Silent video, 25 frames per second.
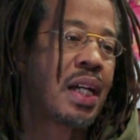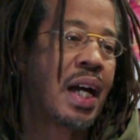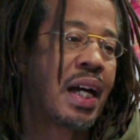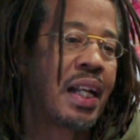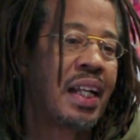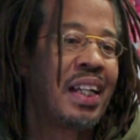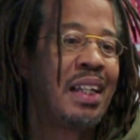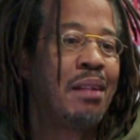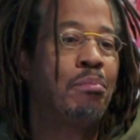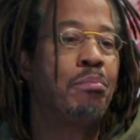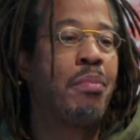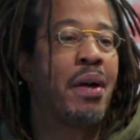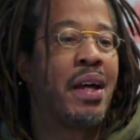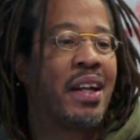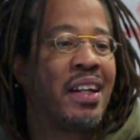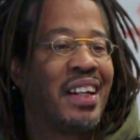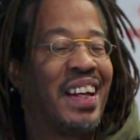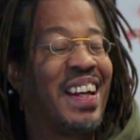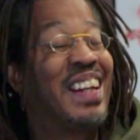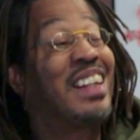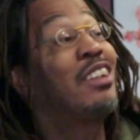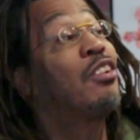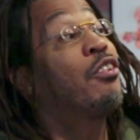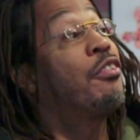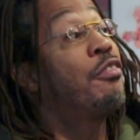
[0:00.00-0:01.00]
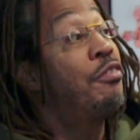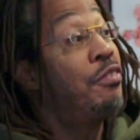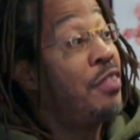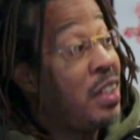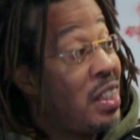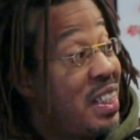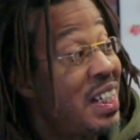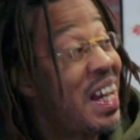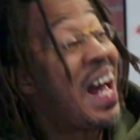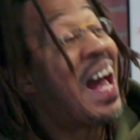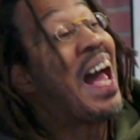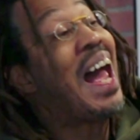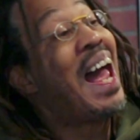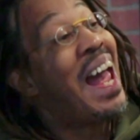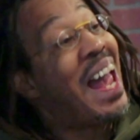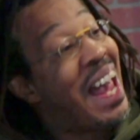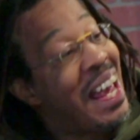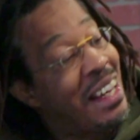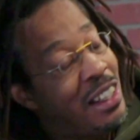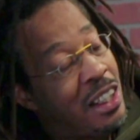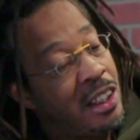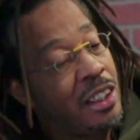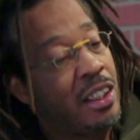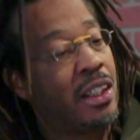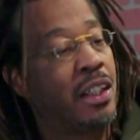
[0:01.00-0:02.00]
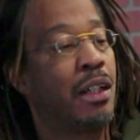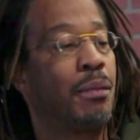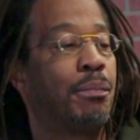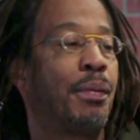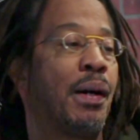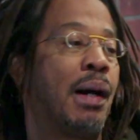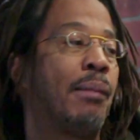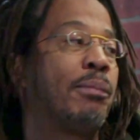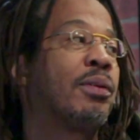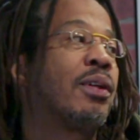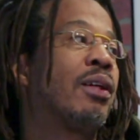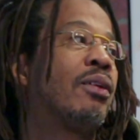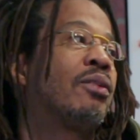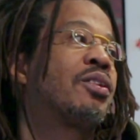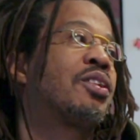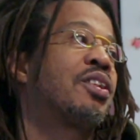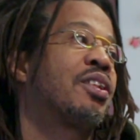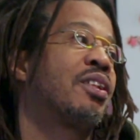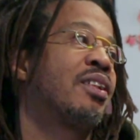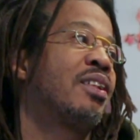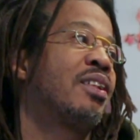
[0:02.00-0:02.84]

kind of embedded in graffiti and in the hip hop culture.